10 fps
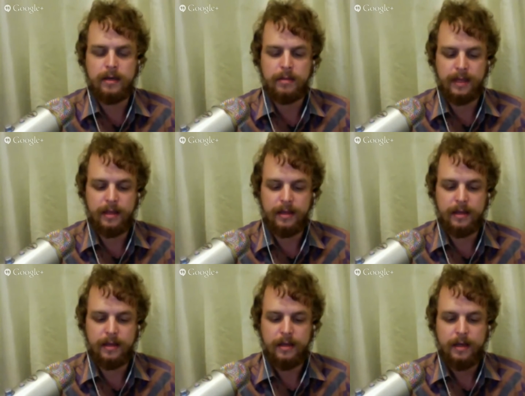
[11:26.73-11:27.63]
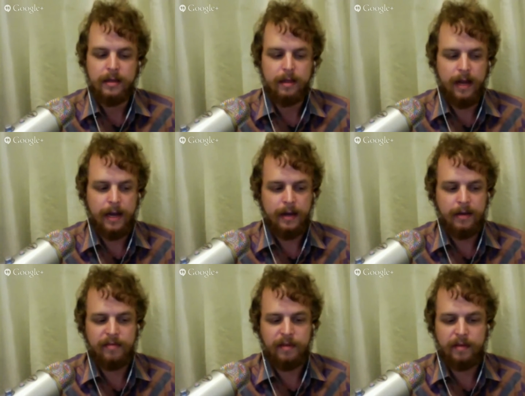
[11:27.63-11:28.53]
but the line
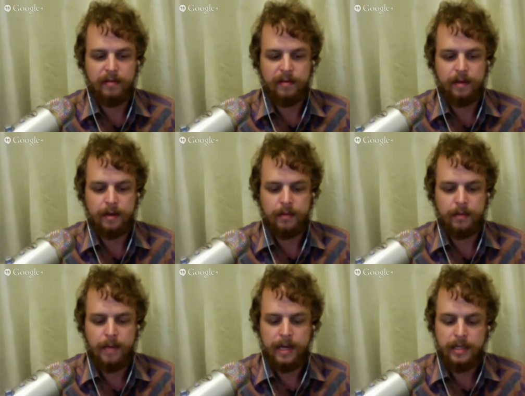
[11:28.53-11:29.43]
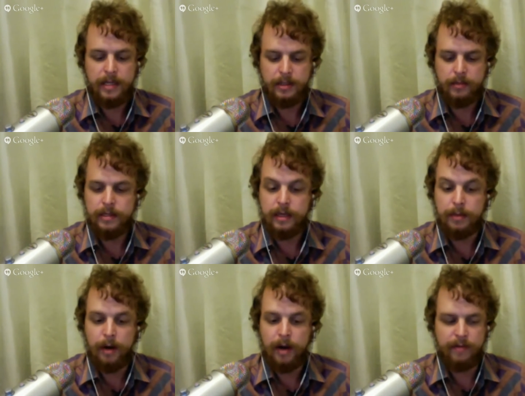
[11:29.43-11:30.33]
of measuring risk
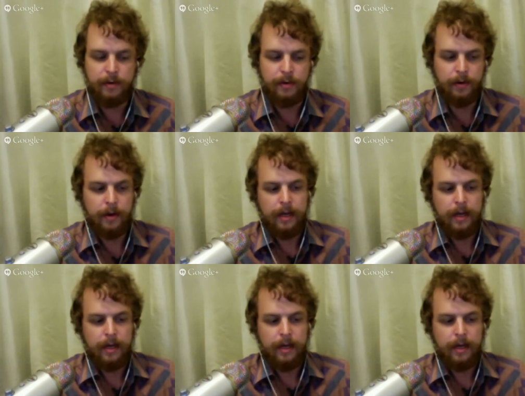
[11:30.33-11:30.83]
and profit, or